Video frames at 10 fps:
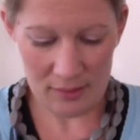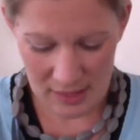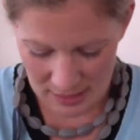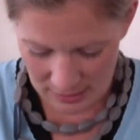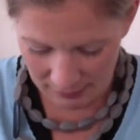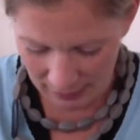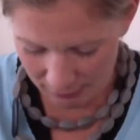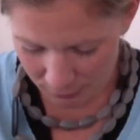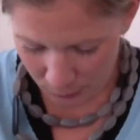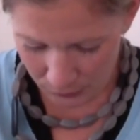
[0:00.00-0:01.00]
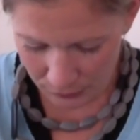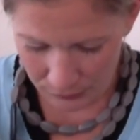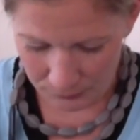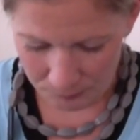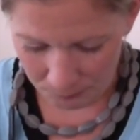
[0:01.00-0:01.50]
test knit that for you.
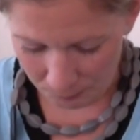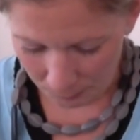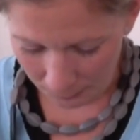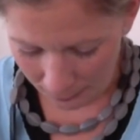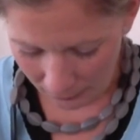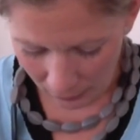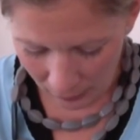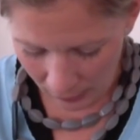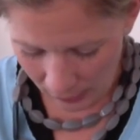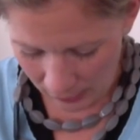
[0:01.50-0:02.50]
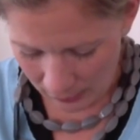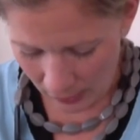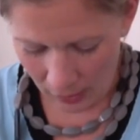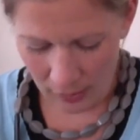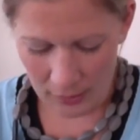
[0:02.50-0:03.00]
And
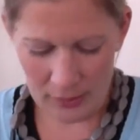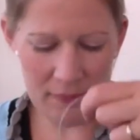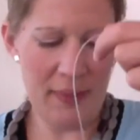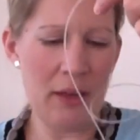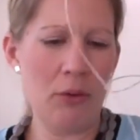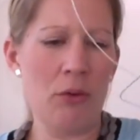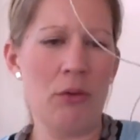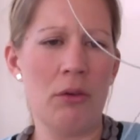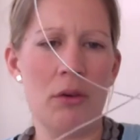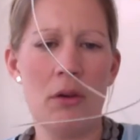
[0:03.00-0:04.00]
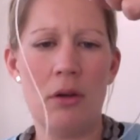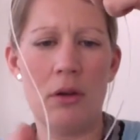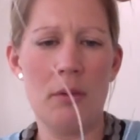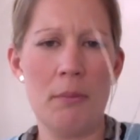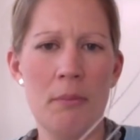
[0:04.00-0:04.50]
I knit that on
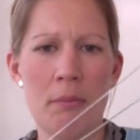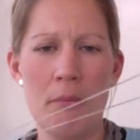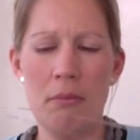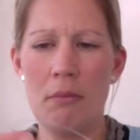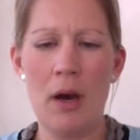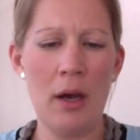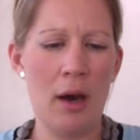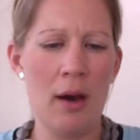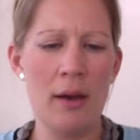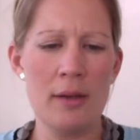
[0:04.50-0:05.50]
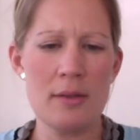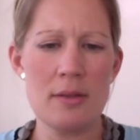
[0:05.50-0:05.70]
Pohaya